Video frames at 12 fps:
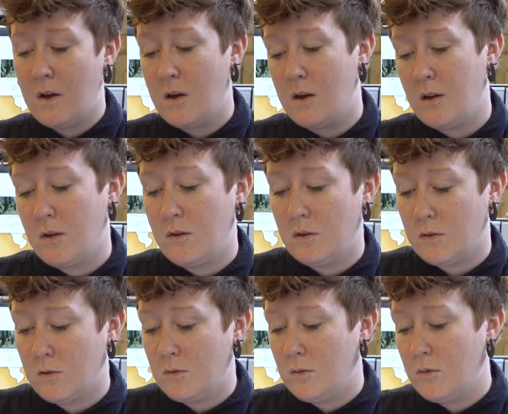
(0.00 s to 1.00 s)
and
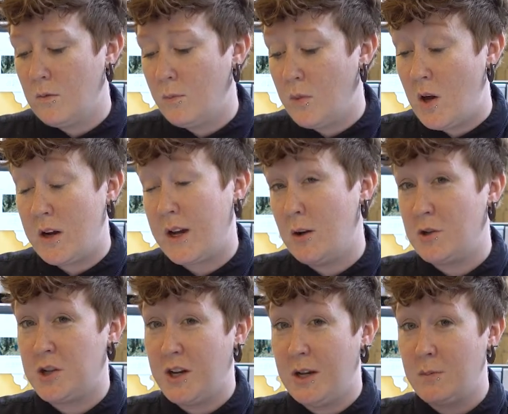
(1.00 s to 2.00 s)
block out
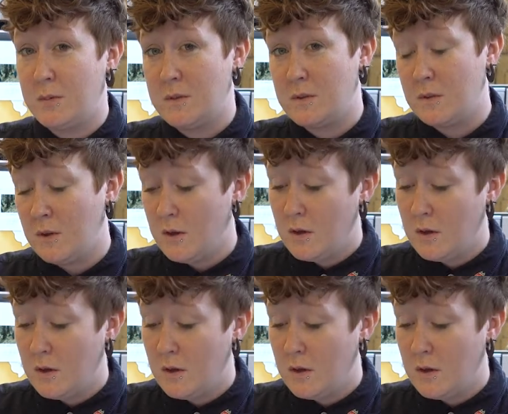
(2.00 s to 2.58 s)
shapes.